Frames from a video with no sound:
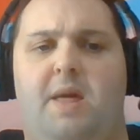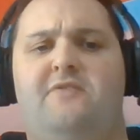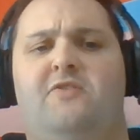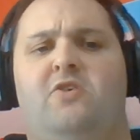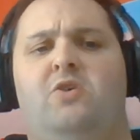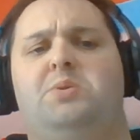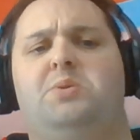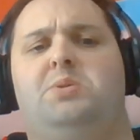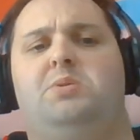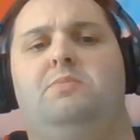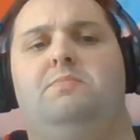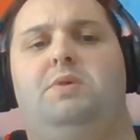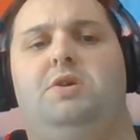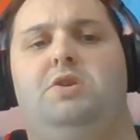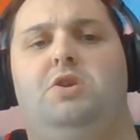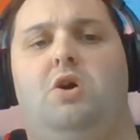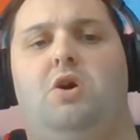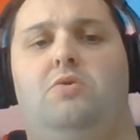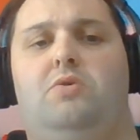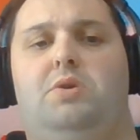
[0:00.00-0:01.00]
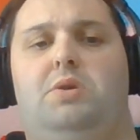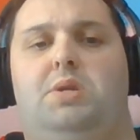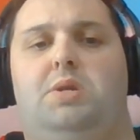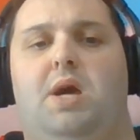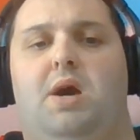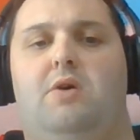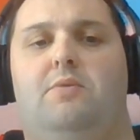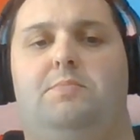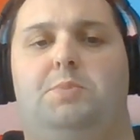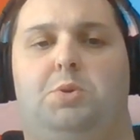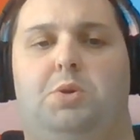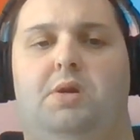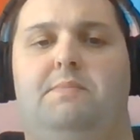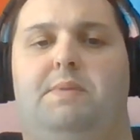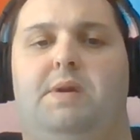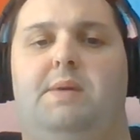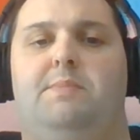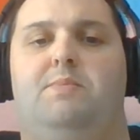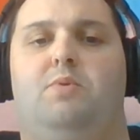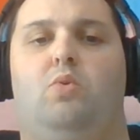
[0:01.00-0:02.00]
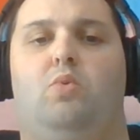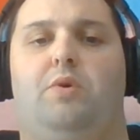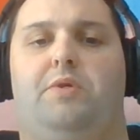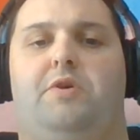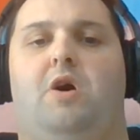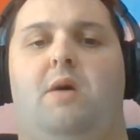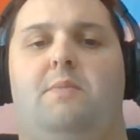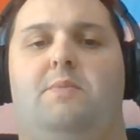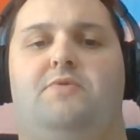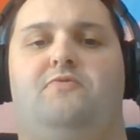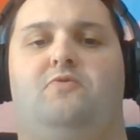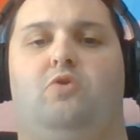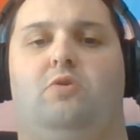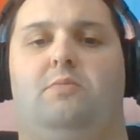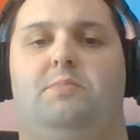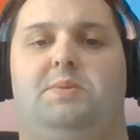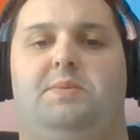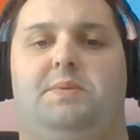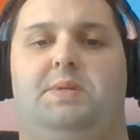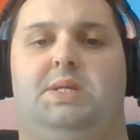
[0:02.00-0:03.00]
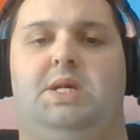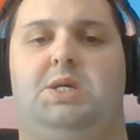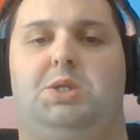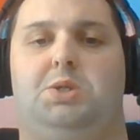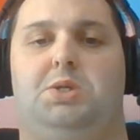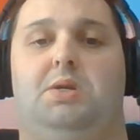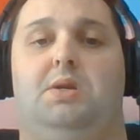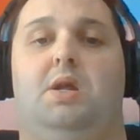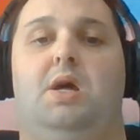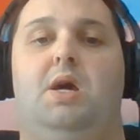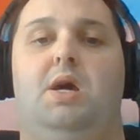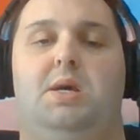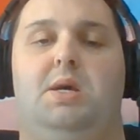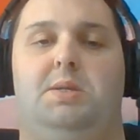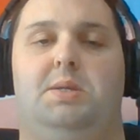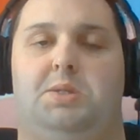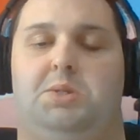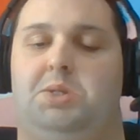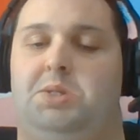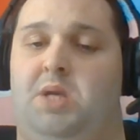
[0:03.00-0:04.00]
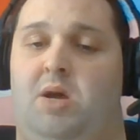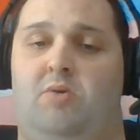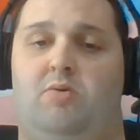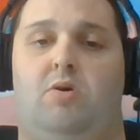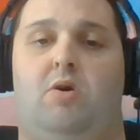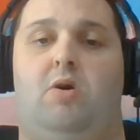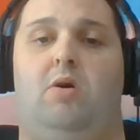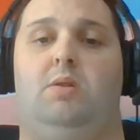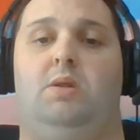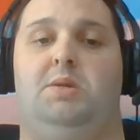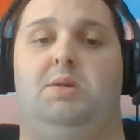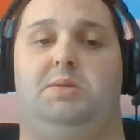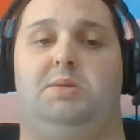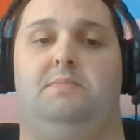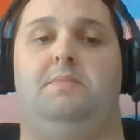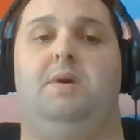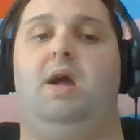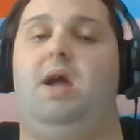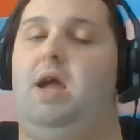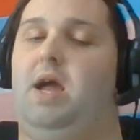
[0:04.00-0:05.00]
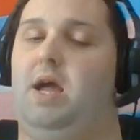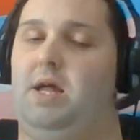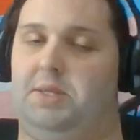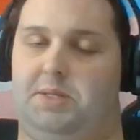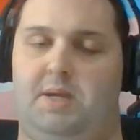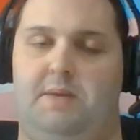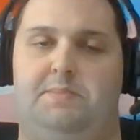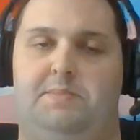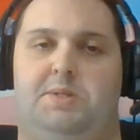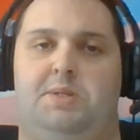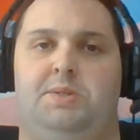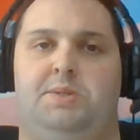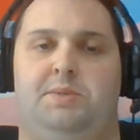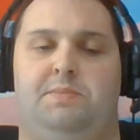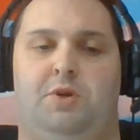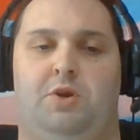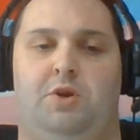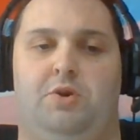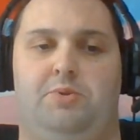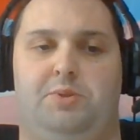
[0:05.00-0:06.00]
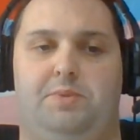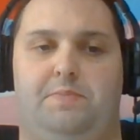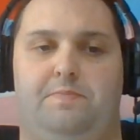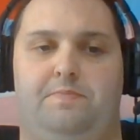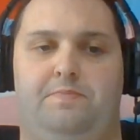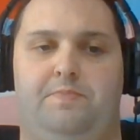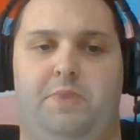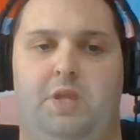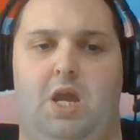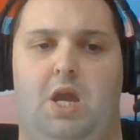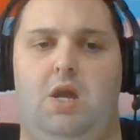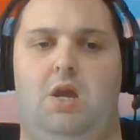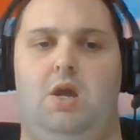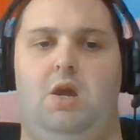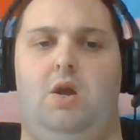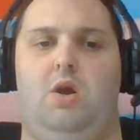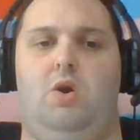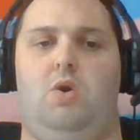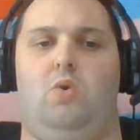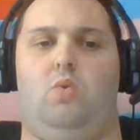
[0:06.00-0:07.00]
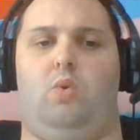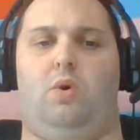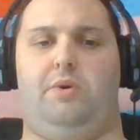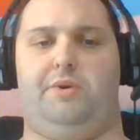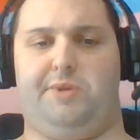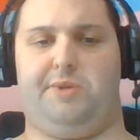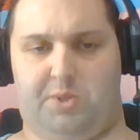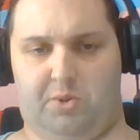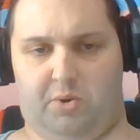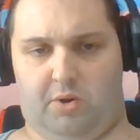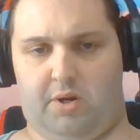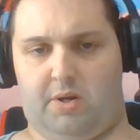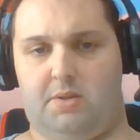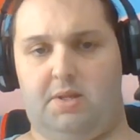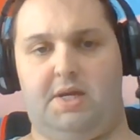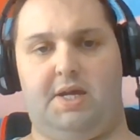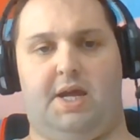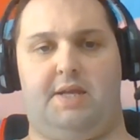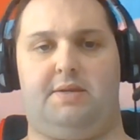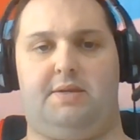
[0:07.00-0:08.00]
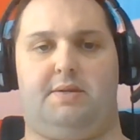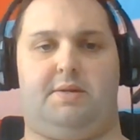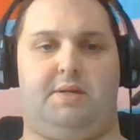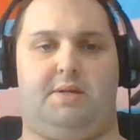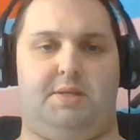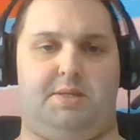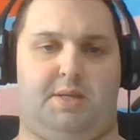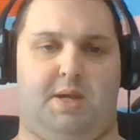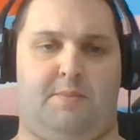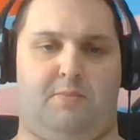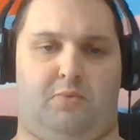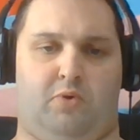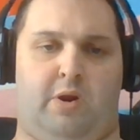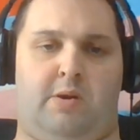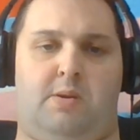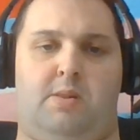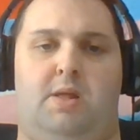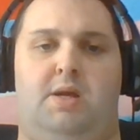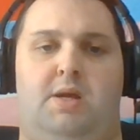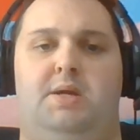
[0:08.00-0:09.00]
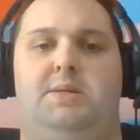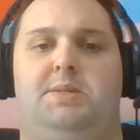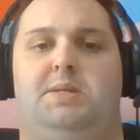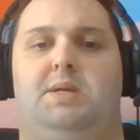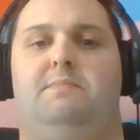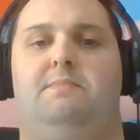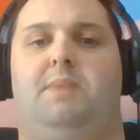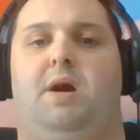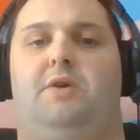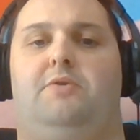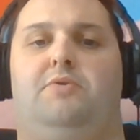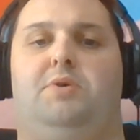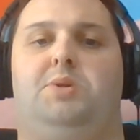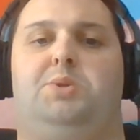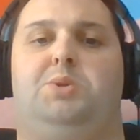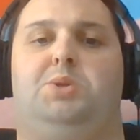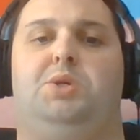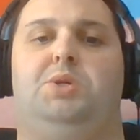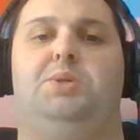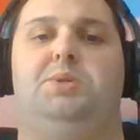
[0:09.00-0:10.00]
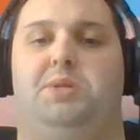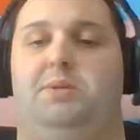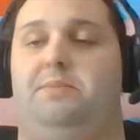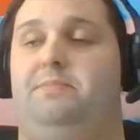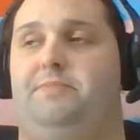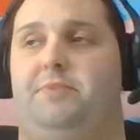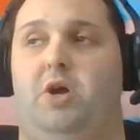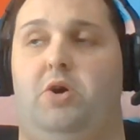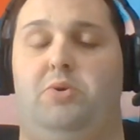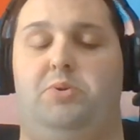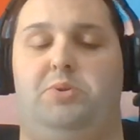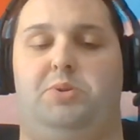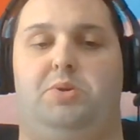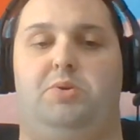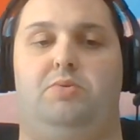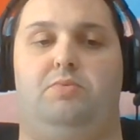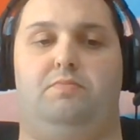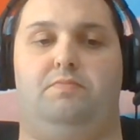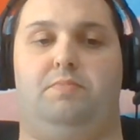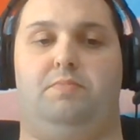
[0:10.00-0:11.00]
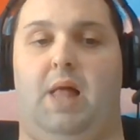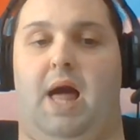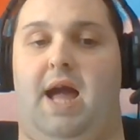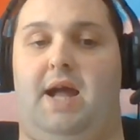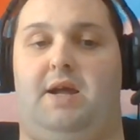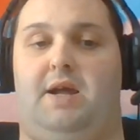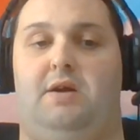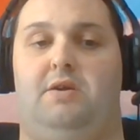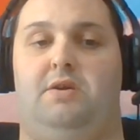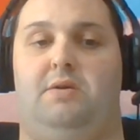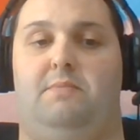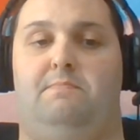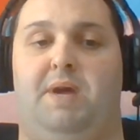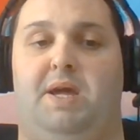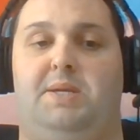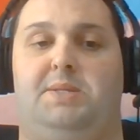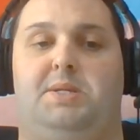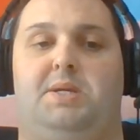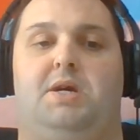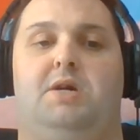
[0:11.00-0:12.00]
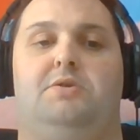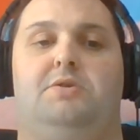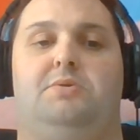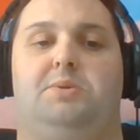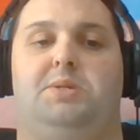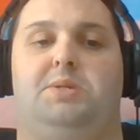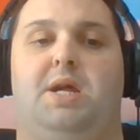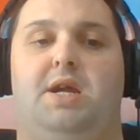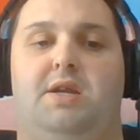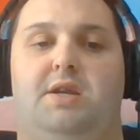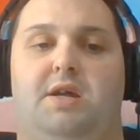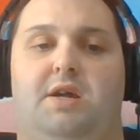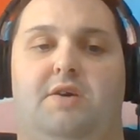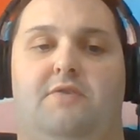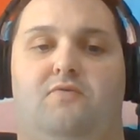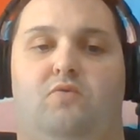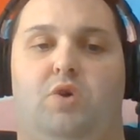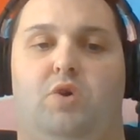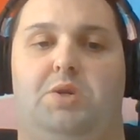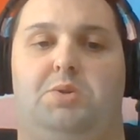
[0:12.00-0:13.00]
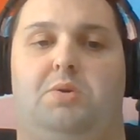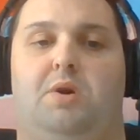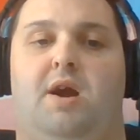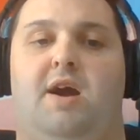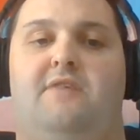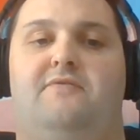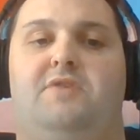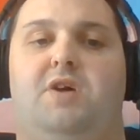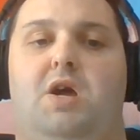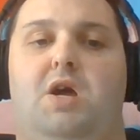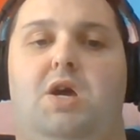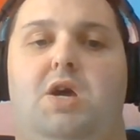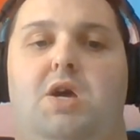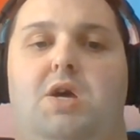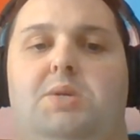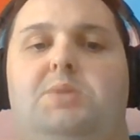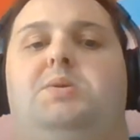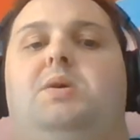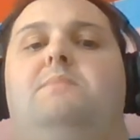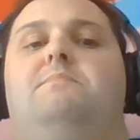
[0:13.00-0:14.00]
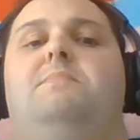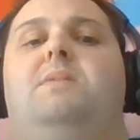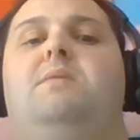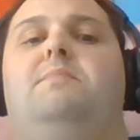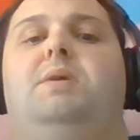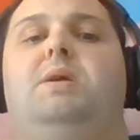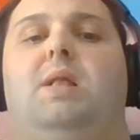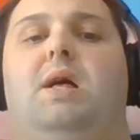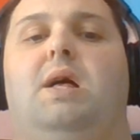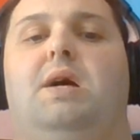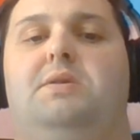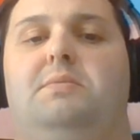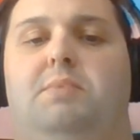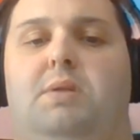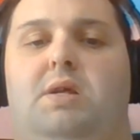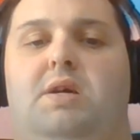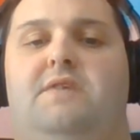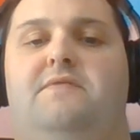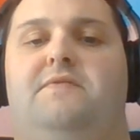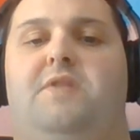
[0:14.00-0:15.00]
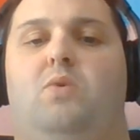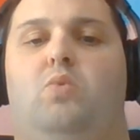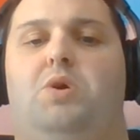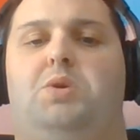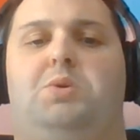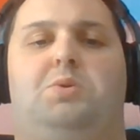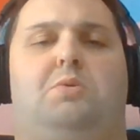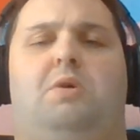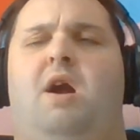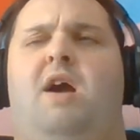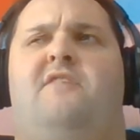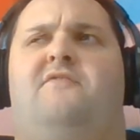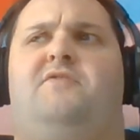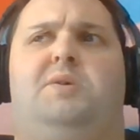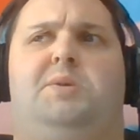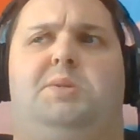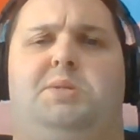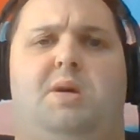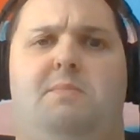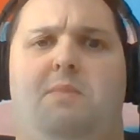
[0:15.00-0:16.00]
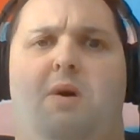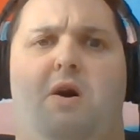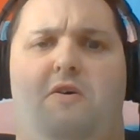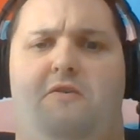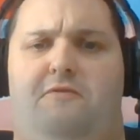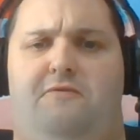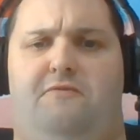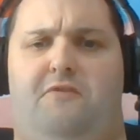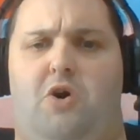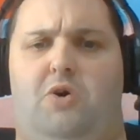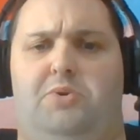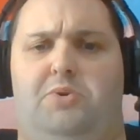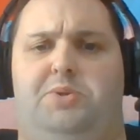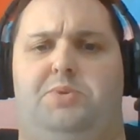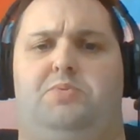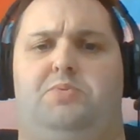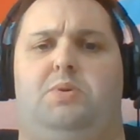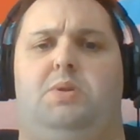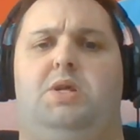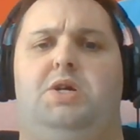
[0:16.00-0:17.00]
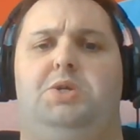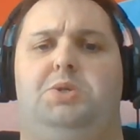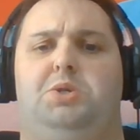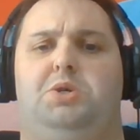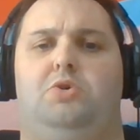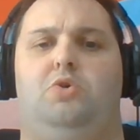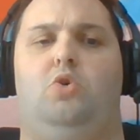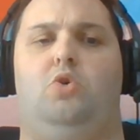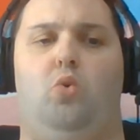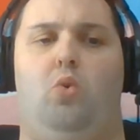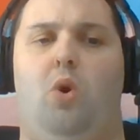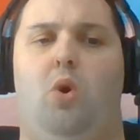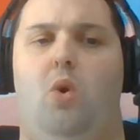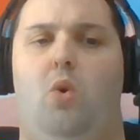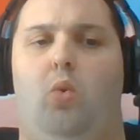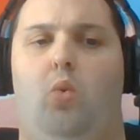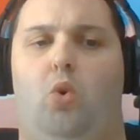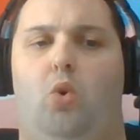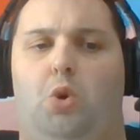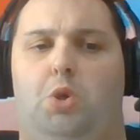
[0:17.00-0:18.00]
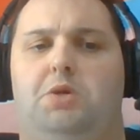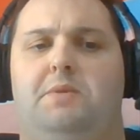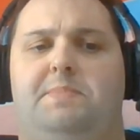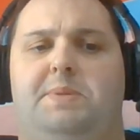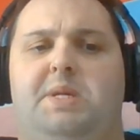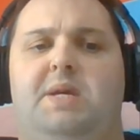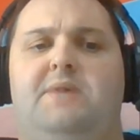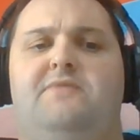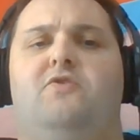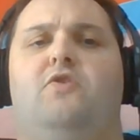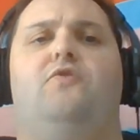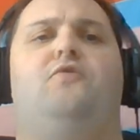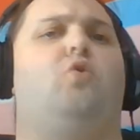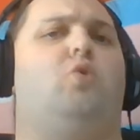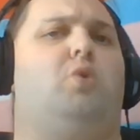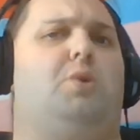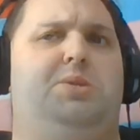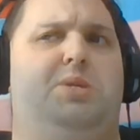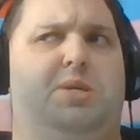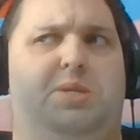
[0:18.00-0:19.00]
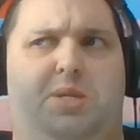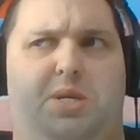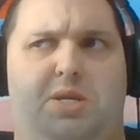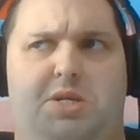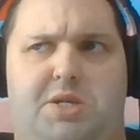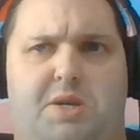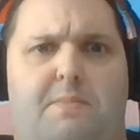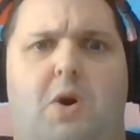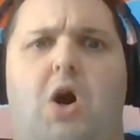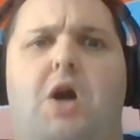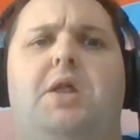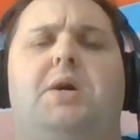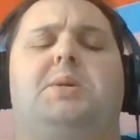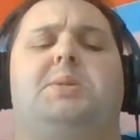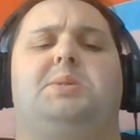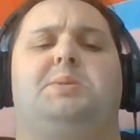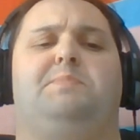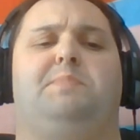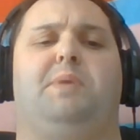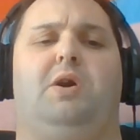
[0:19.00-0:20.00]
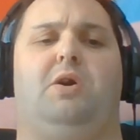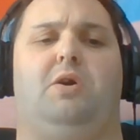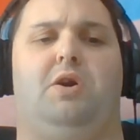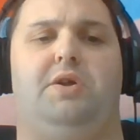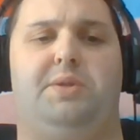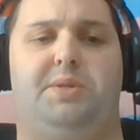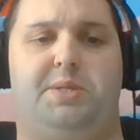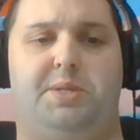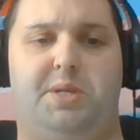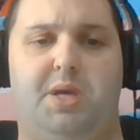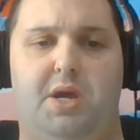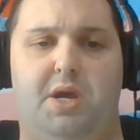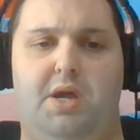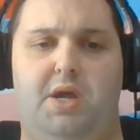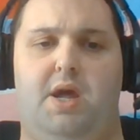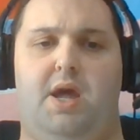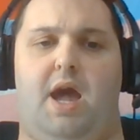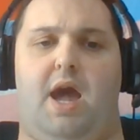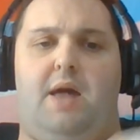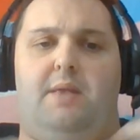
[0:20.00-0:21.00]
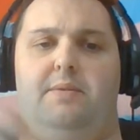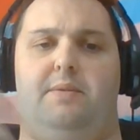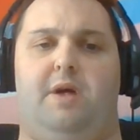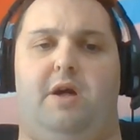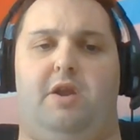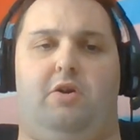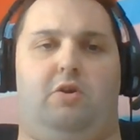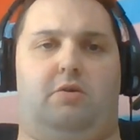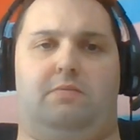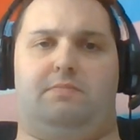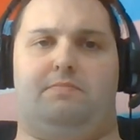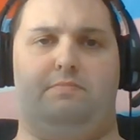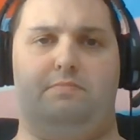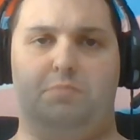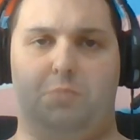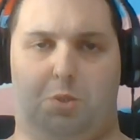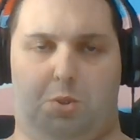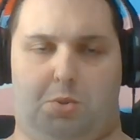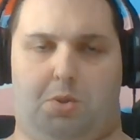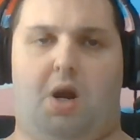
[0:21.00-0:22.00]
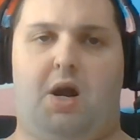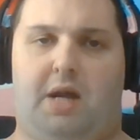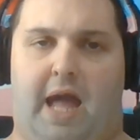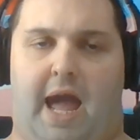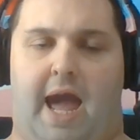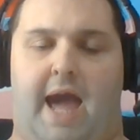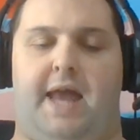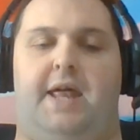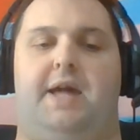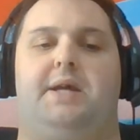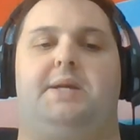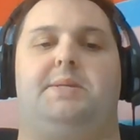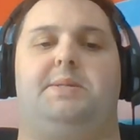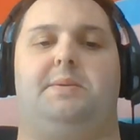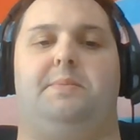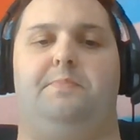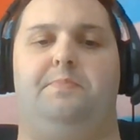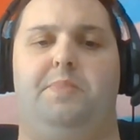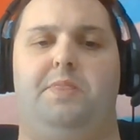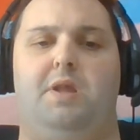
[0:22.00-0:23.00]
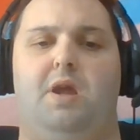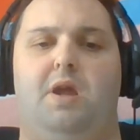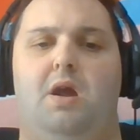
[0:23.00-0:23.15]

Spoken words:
They have also been known to help treat people with common forms of addiction, such as alcoholism and substance abuse. While historically and contemporarily seen by Christians and those who lack a basic understanding of witchcraft, some may be led to believe that witchcraft is some false religion who worships evil forces and demonic spirits and that are drug addicts.